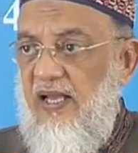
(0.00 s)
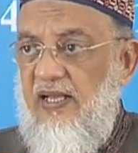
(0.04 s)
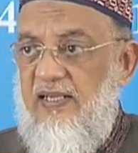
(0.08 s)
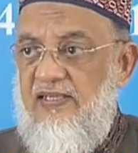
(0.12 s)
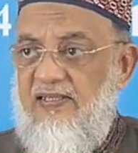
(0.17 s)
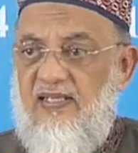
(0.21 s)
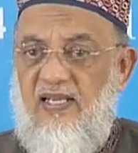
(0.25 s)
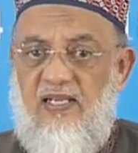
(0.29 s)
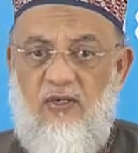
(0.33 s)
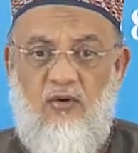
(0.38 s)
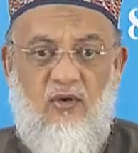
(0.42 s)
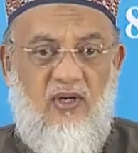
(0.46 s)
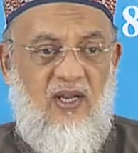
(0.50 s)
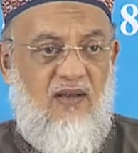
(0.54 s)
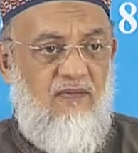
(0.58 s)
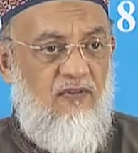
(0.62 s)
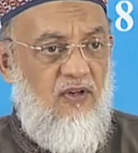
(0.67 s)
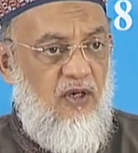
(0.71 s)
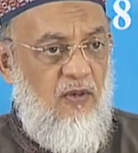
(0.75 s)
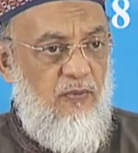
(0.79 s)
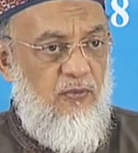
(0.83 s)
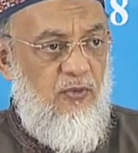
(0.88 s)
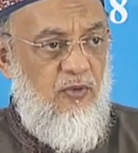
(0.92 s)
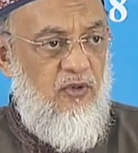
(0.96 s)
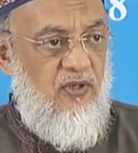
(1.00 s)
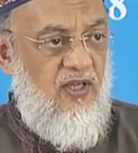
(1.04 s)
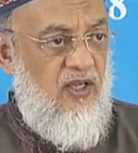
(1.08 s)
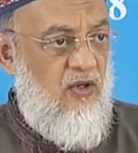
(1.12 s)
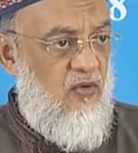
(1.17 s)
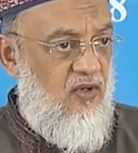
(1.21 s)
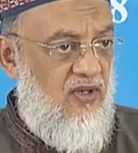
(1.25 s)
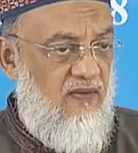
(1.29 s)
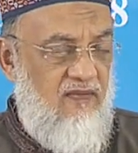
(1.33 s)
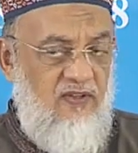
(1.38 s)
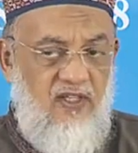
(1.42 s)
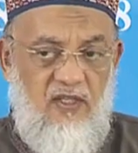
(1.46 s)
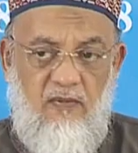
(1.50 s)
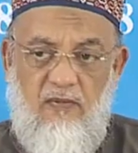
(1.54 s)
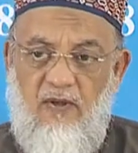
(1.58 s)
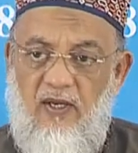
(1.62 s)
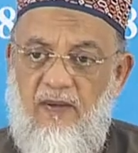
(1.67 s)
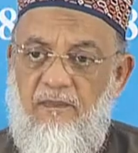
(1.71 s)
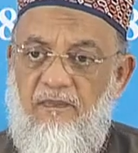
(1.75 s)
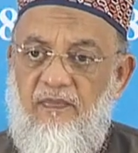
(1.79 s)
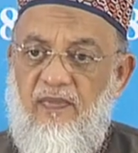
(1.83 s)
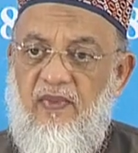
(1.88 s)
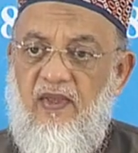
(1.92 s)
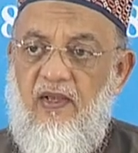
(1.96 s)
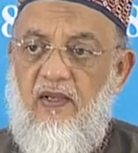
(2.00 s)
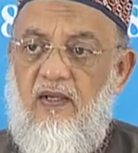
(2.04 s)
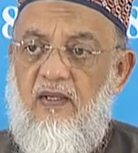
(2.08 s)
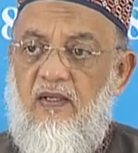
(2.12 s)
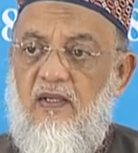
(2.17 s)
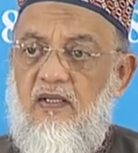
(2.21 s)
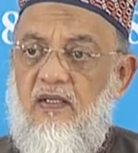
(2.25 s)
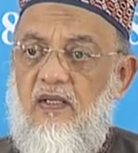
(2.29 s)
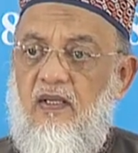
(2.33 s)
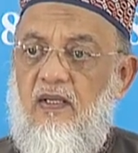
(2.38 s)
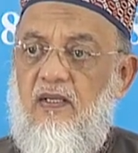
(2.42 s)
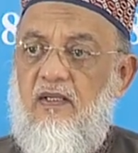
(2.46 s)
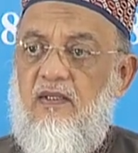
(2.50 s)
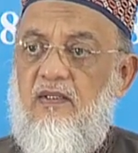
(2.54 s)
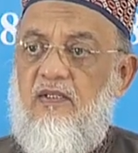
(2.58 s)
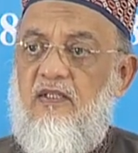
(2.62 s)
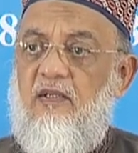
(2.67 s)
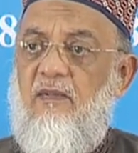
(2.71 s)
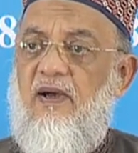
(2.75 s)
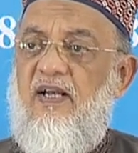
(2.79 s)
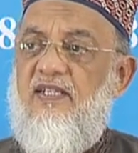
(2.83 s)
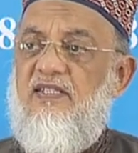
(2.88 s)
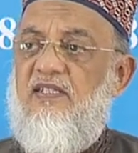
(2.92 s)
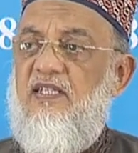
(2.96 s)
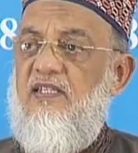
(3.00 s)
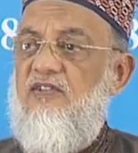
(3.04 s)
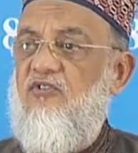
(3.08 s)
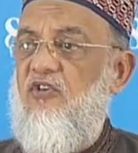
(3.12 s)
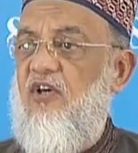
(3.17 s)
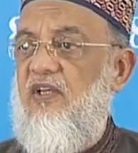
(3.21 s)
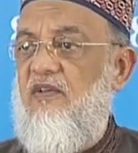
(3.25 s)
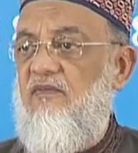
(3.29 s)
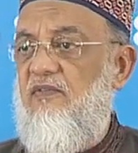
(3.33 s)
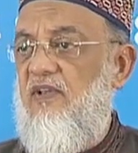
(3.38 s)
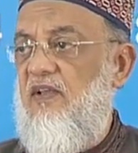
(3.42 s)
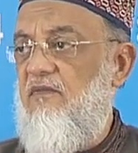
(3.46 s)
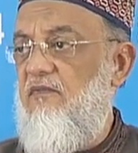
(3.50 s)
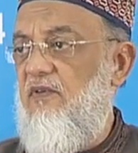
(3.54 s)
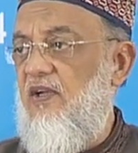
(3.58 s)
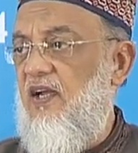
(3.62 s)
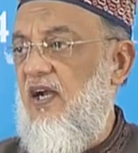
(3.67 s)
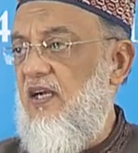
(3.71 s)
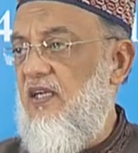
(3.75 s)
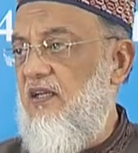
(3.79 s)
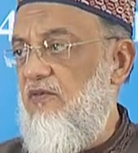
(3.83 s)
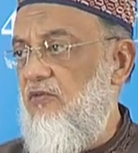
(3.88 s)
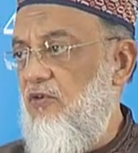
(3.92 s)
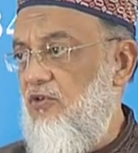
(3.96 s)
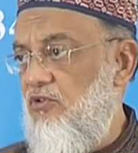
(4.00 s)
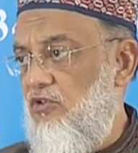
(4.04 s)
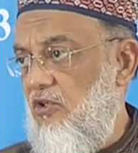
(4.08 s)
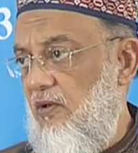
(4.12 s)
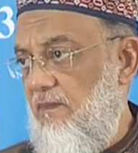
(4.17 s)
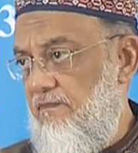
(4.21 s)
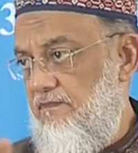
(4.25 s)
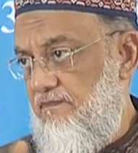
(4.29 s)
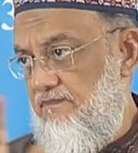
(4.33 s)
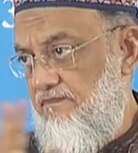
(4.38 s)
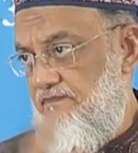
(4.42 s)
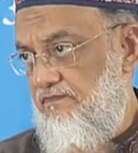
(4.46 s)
He said, I don't have a computer. I don't have an email. The man said, sorry, then we can't give you a job.